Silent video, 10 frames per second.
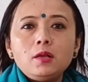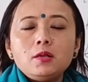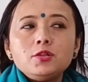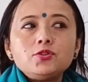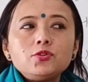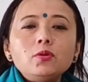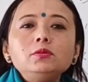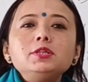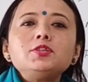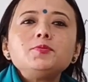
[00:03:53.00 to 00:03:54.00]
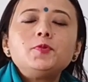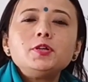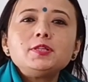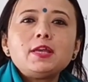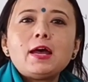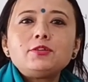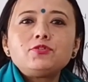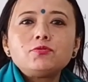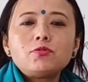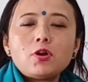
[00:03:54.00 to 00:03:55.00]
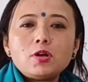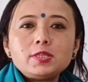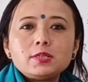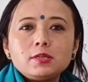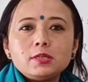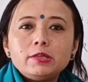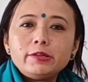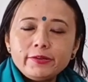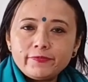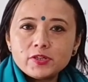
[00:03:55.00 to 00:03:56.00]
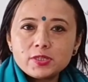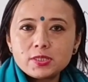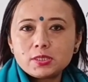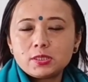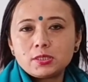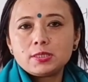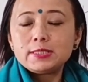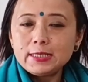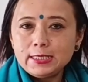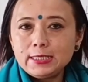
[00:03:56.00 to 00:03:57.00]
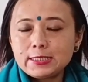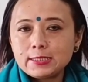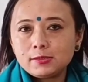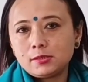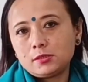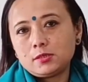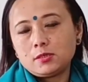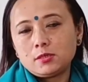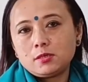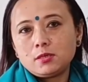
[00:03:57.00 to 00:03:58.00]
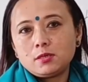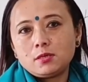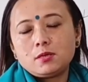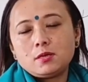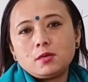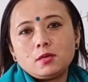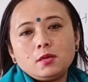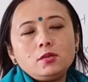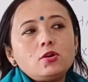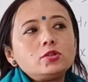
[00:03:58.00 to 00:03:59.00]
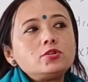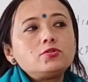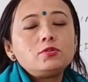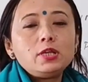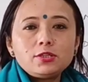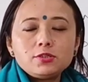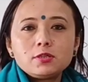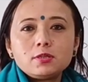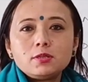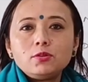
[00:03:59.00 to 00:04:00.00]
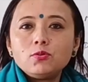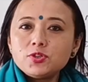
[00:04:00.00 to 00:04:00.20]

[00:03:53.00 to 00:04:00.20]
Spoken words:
So the sepoys, they had to cross rivers, seas in order to reach those